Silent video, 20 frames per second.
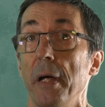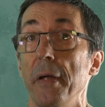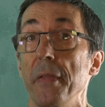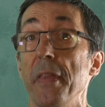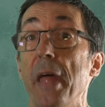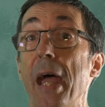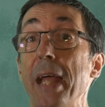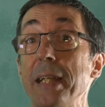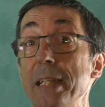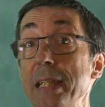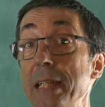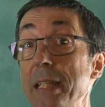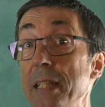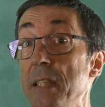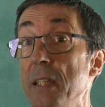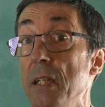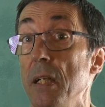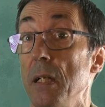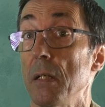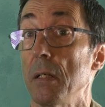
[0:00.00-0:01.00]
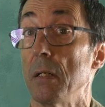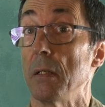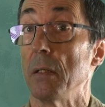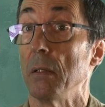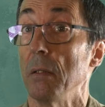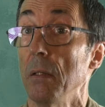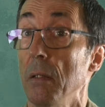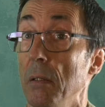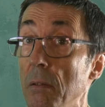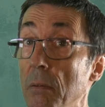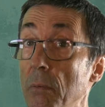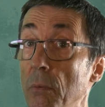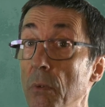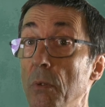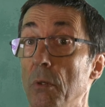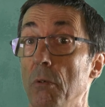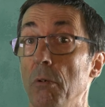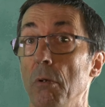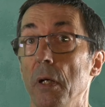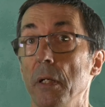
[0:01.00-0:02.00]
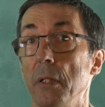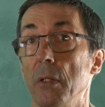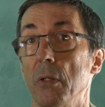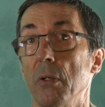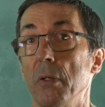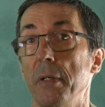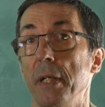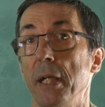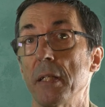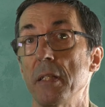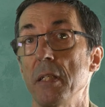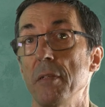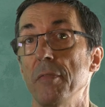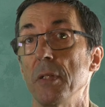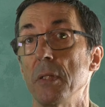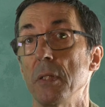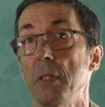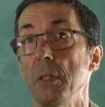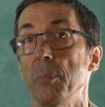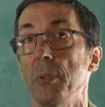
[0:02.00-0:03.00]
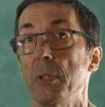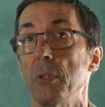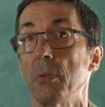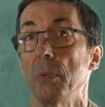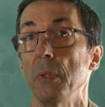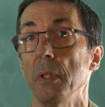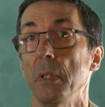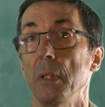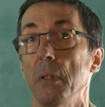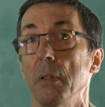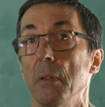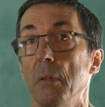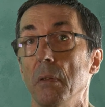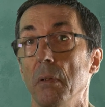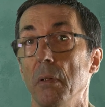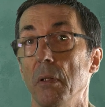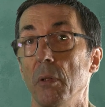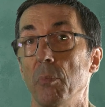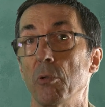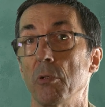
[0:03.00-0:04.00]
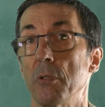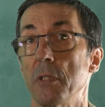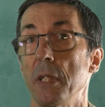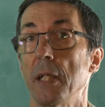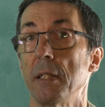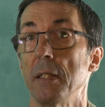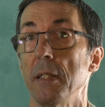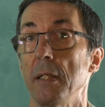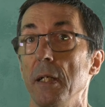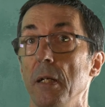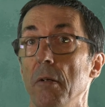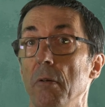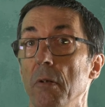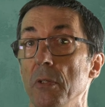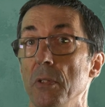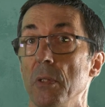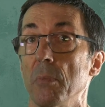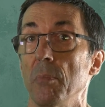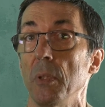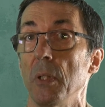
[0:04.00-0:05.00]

And that in turn will create connectivity between the protected areas,